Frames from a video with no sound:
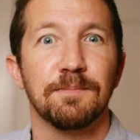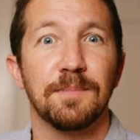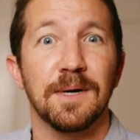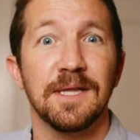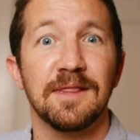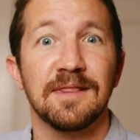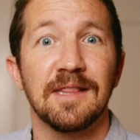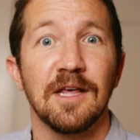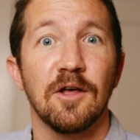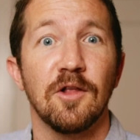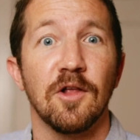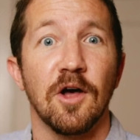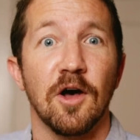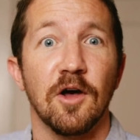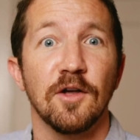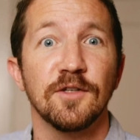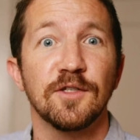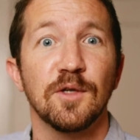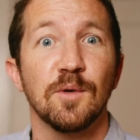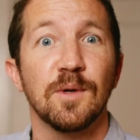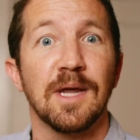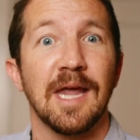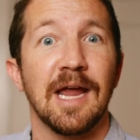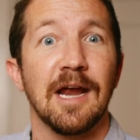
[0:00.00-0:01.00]
but they'll
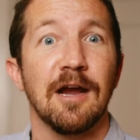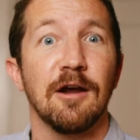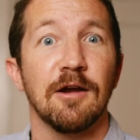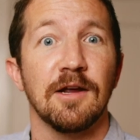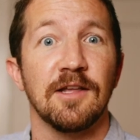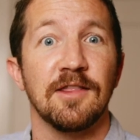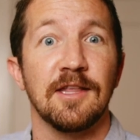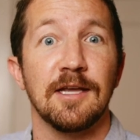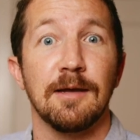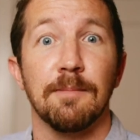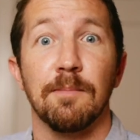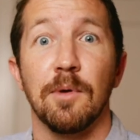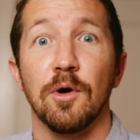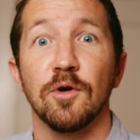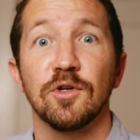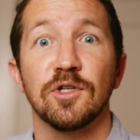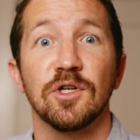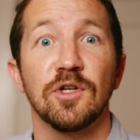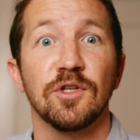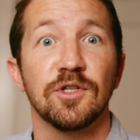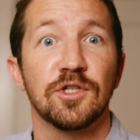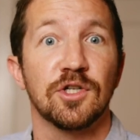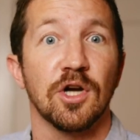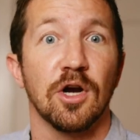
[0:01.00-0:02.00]
also carry the
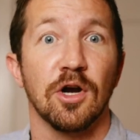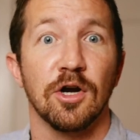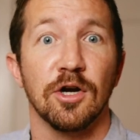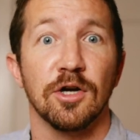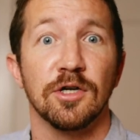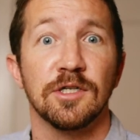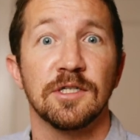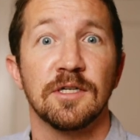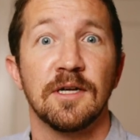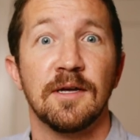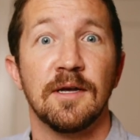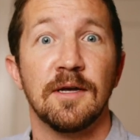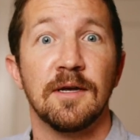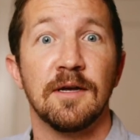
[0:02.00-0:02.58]
emotional charge